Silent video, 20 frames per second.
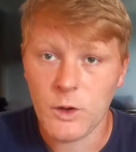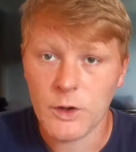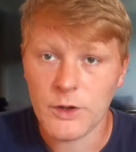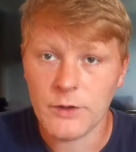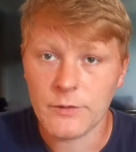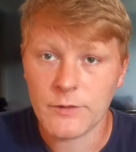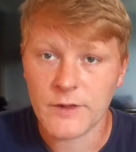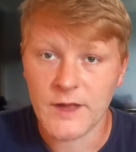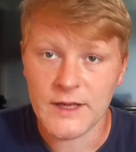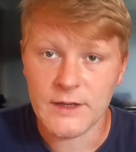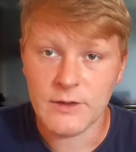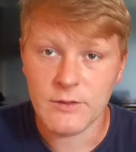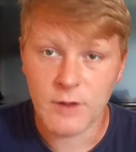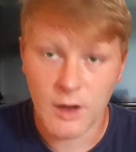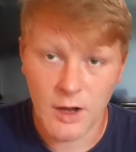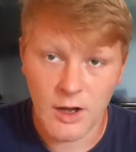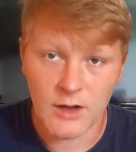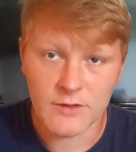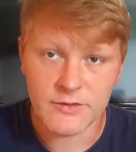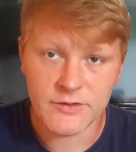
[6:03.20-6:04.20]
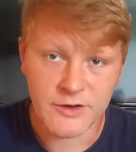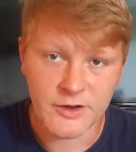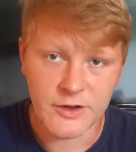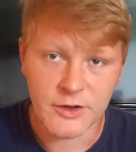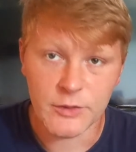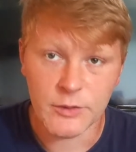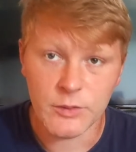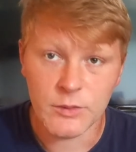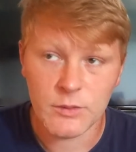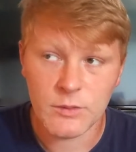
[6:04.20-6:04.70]
you say you can't
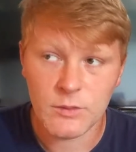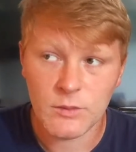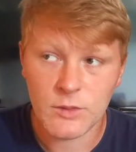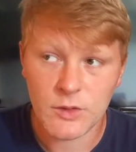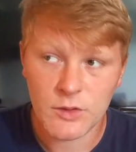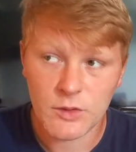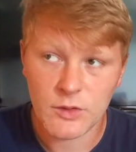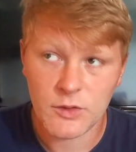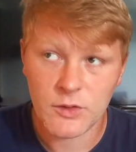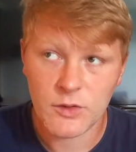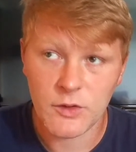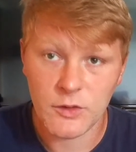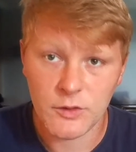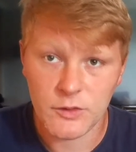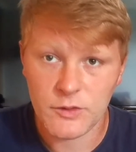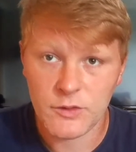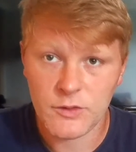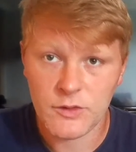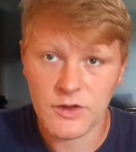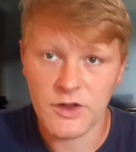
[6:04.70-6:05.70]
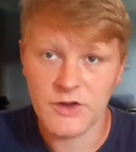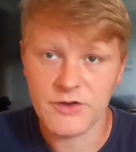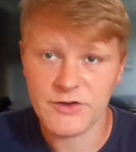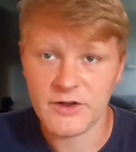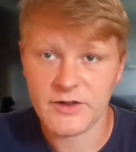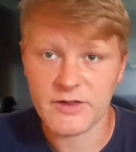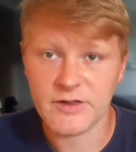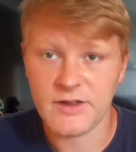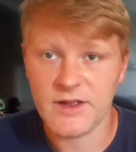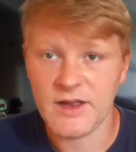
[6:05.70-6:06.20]
do, because you just did